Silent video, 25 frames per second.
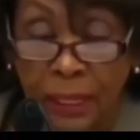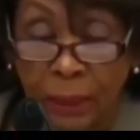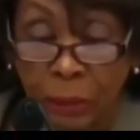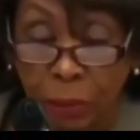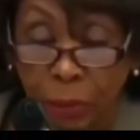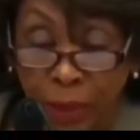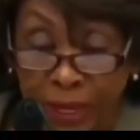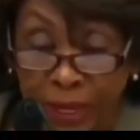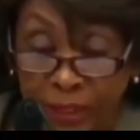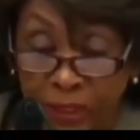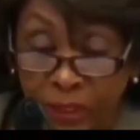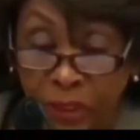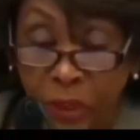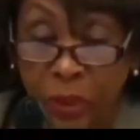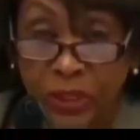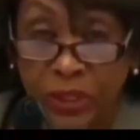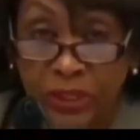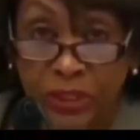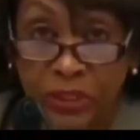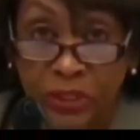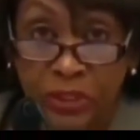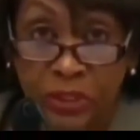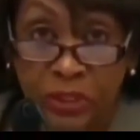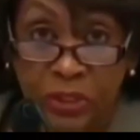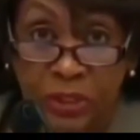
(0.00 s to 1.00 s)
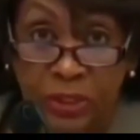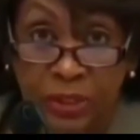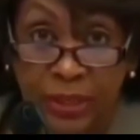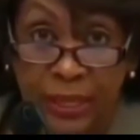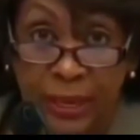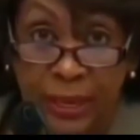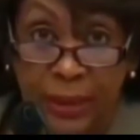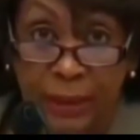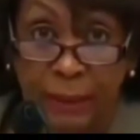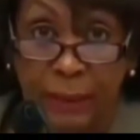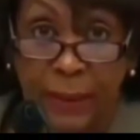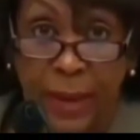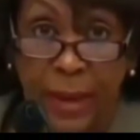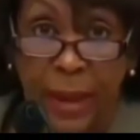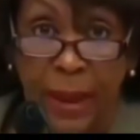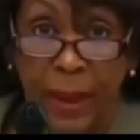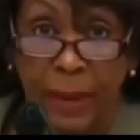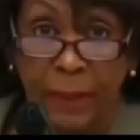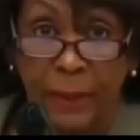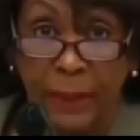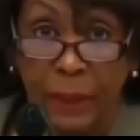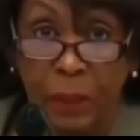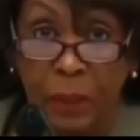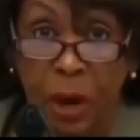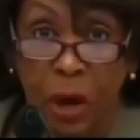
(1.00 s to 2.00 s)
the resources to them
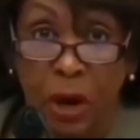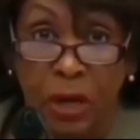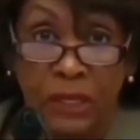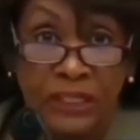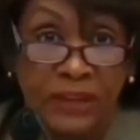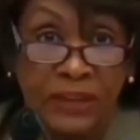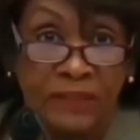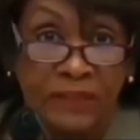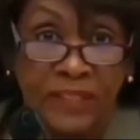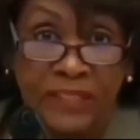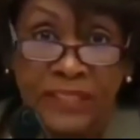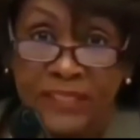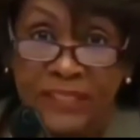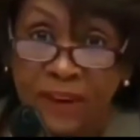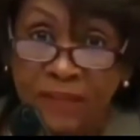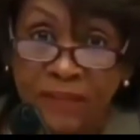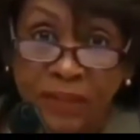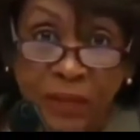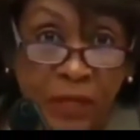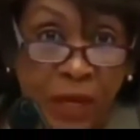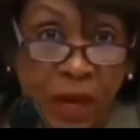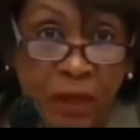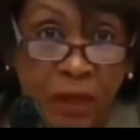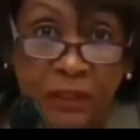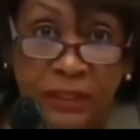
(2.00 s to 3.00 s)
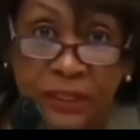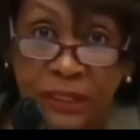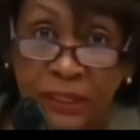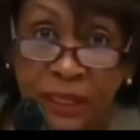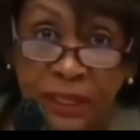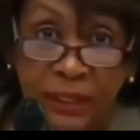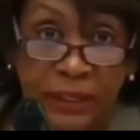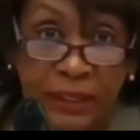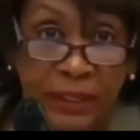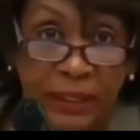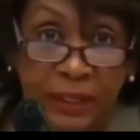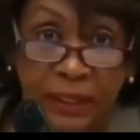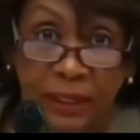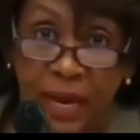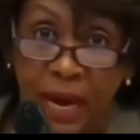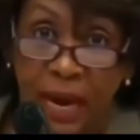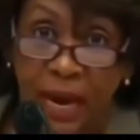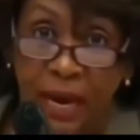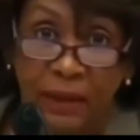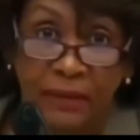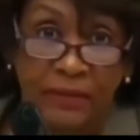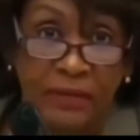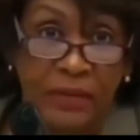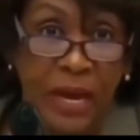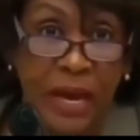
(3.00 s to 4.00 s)
because of the difficulty in their
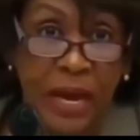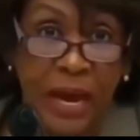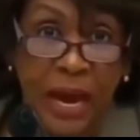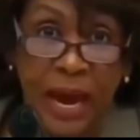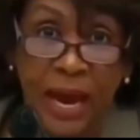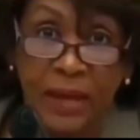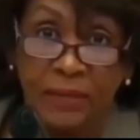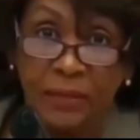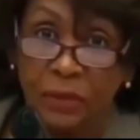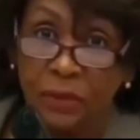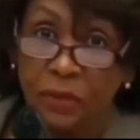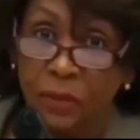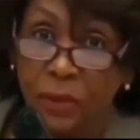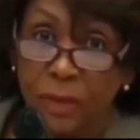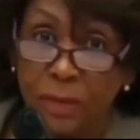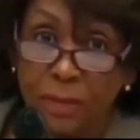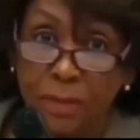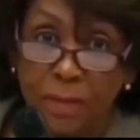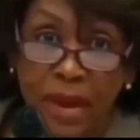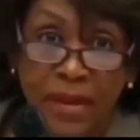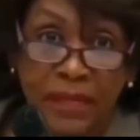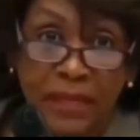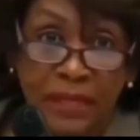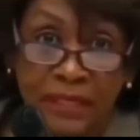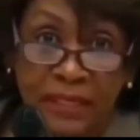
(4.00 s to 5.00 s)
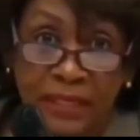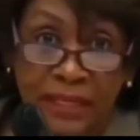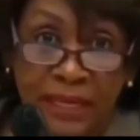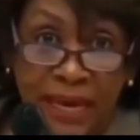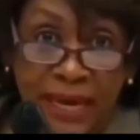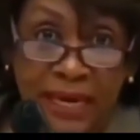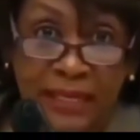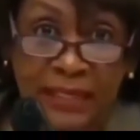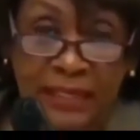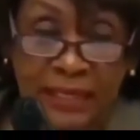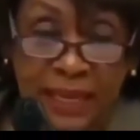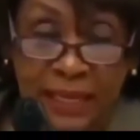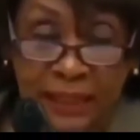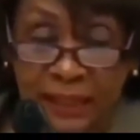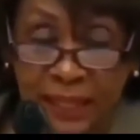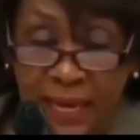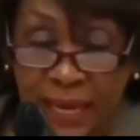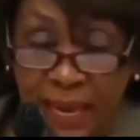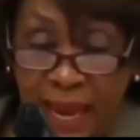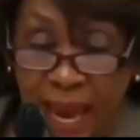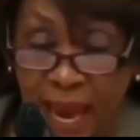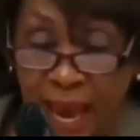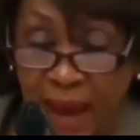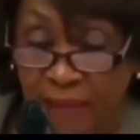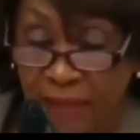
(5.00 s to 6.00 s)
lives and the tremendous needs that
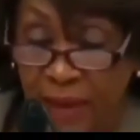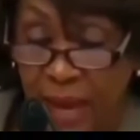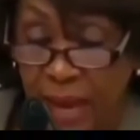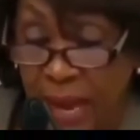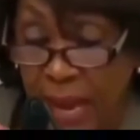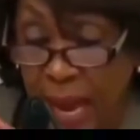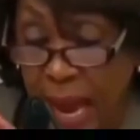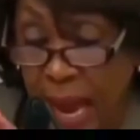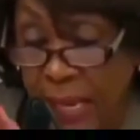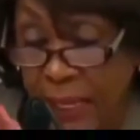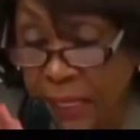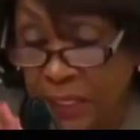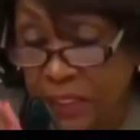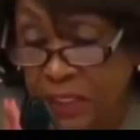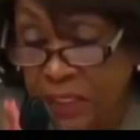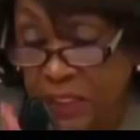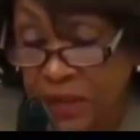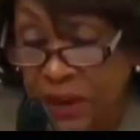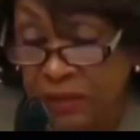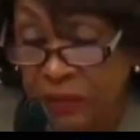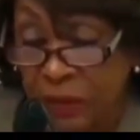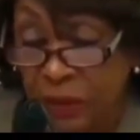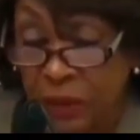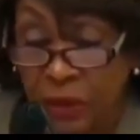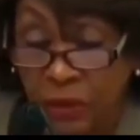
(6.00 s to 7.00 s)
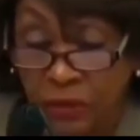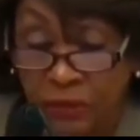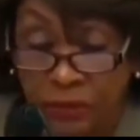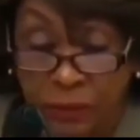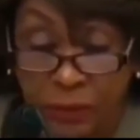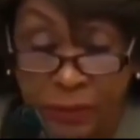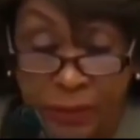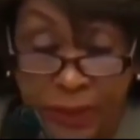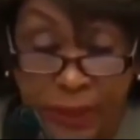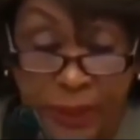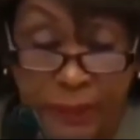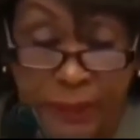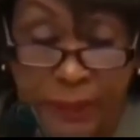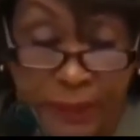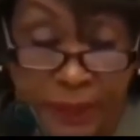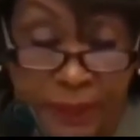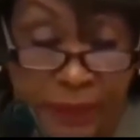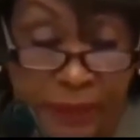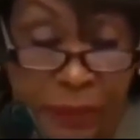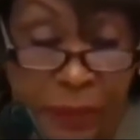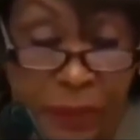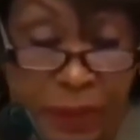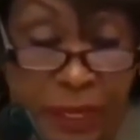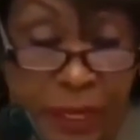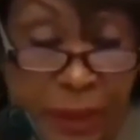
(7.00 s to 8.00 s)
they have. It is difficult for me to
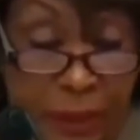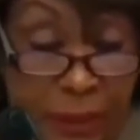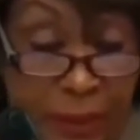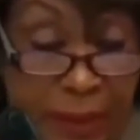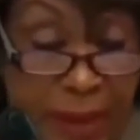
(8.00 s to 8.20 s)
believe you